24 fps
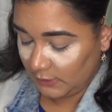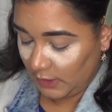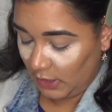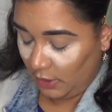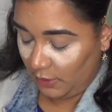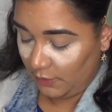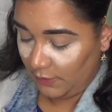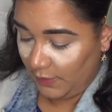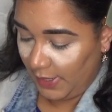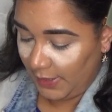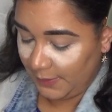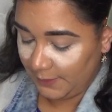
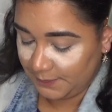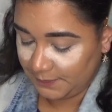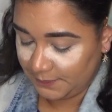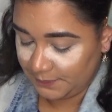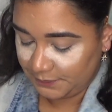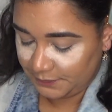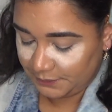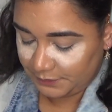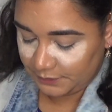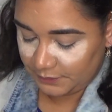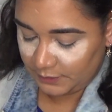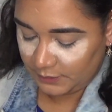Alright,
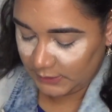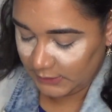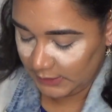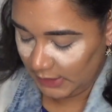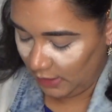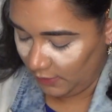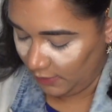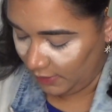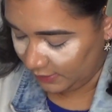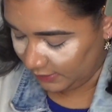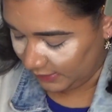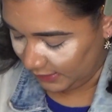
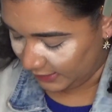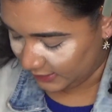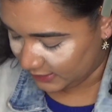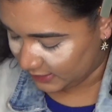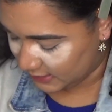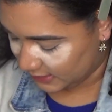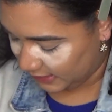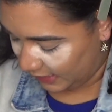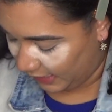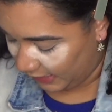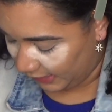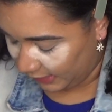now that
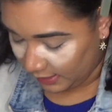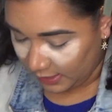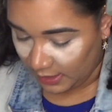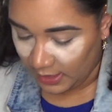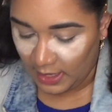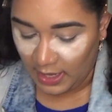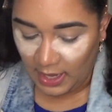that's that,